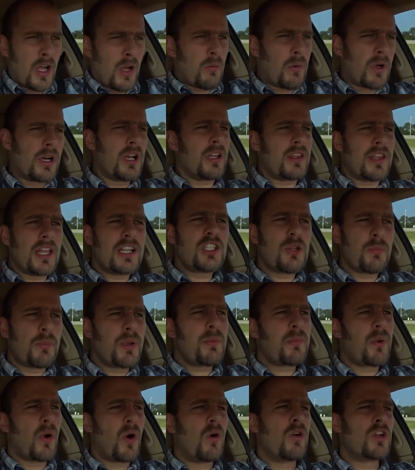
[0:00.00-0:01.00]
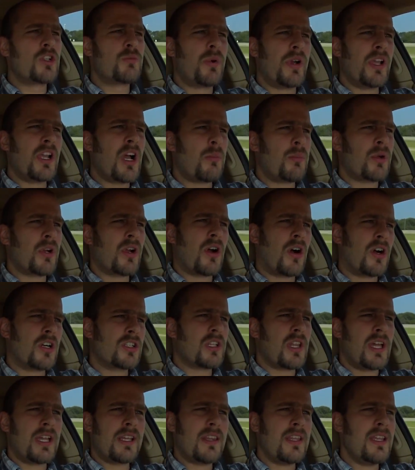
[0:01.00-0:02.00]
One of the things that people always bring up in cars
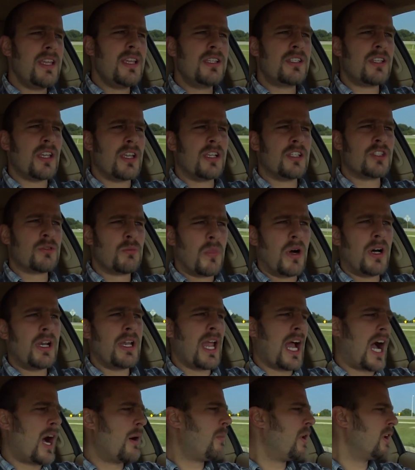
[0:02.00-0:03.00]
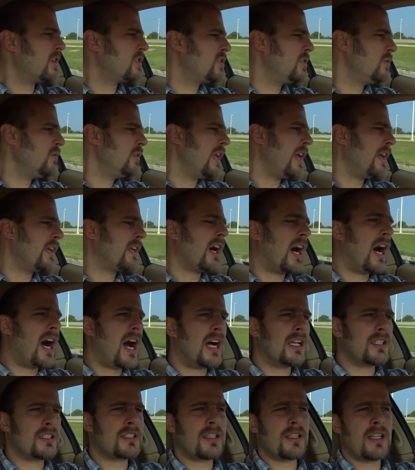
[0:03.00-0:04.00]
like these is money. How much do they
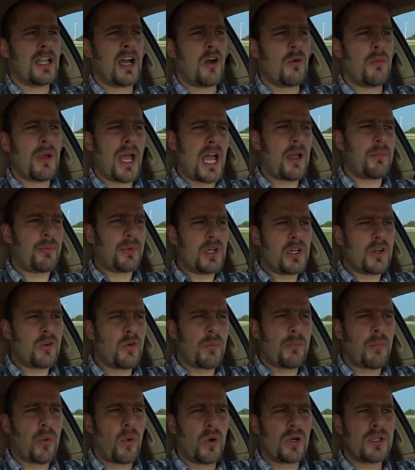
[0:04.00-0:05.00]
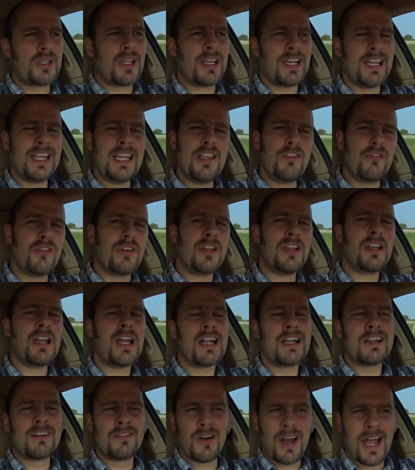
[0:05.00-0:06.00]
cost? Now I'm happy to report that even
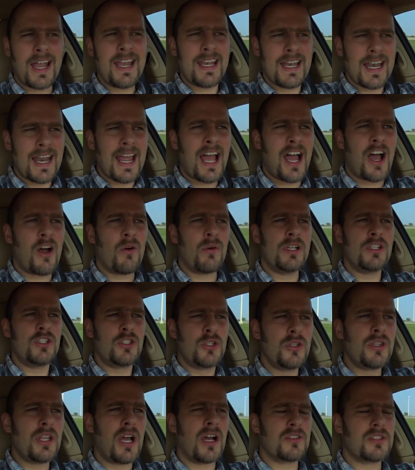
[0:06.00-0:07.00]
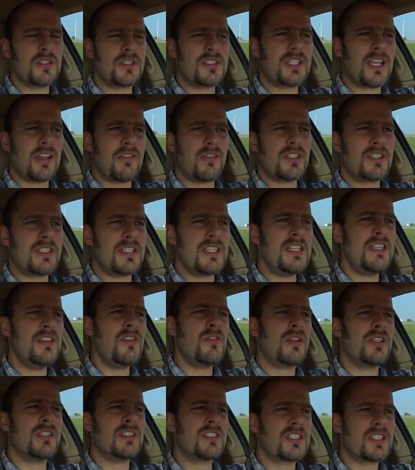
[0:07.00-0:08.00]
right now in 2017,
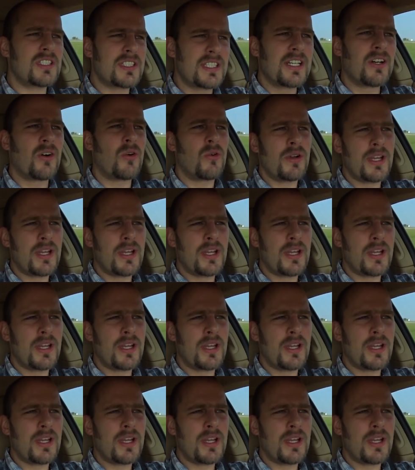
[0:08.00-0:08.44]
you can still